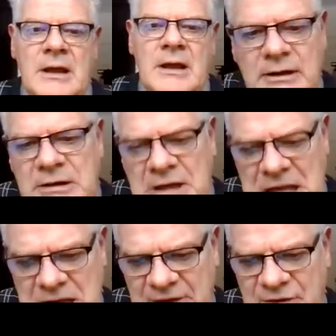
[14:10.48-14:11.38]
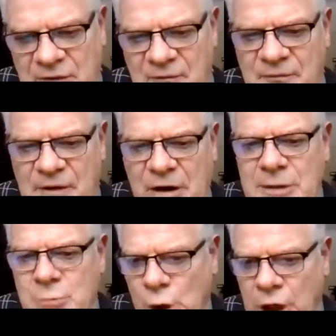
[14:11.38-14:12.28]
it's fairly
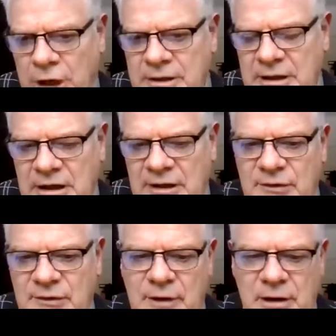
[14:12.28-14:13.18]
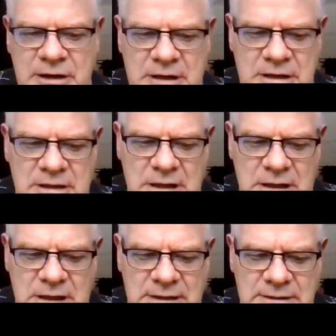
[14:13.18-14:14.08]
broad. It's fairly
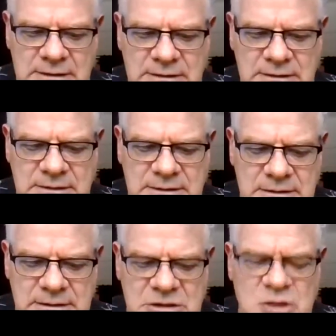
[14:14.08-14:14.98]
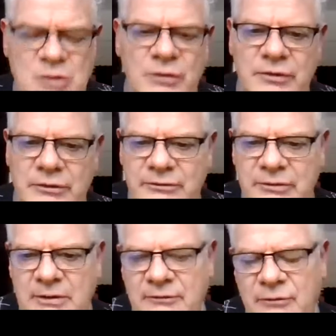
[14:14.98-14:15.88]
inducive for
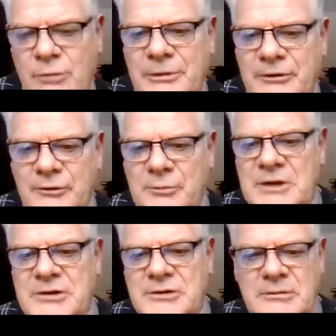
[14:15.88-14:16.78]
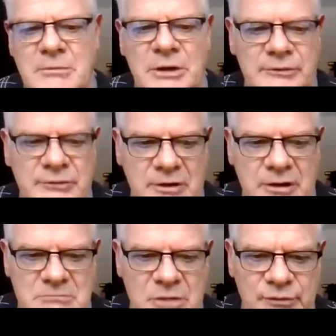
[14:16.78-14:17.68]
participation amongst most
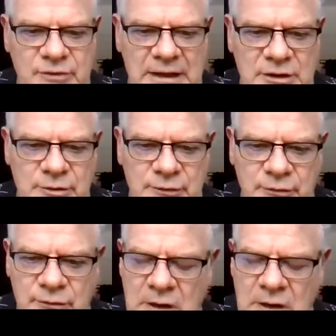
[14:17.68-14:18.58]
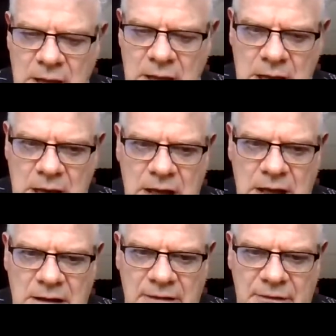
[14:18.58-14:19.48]
sectors. I'd
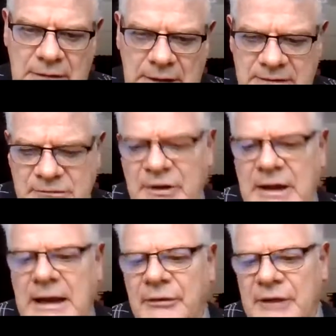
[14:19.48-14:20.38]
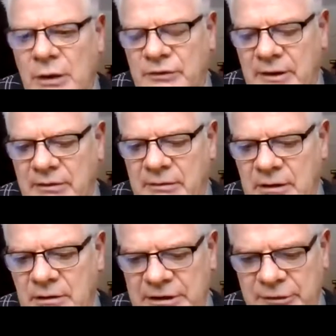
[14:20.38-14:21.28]
say at the outset, the only
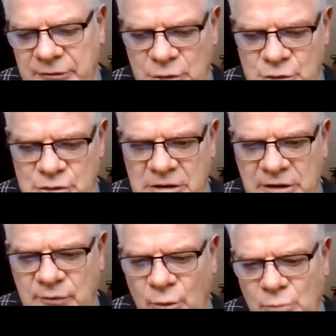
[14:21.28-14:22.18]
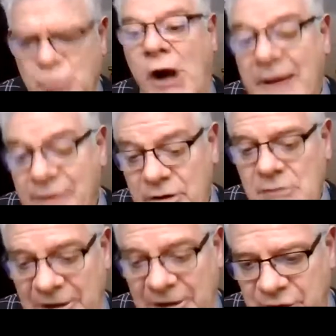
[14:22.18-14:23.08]
exclusion is for private
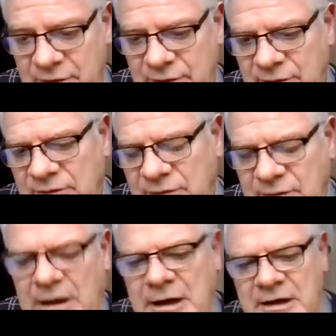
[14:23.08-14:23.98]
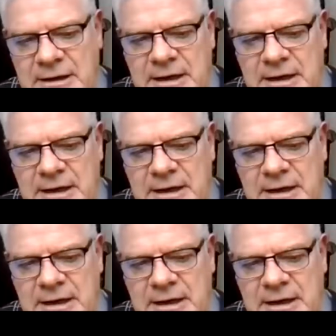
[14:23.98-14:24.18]
residents. As I had indicated,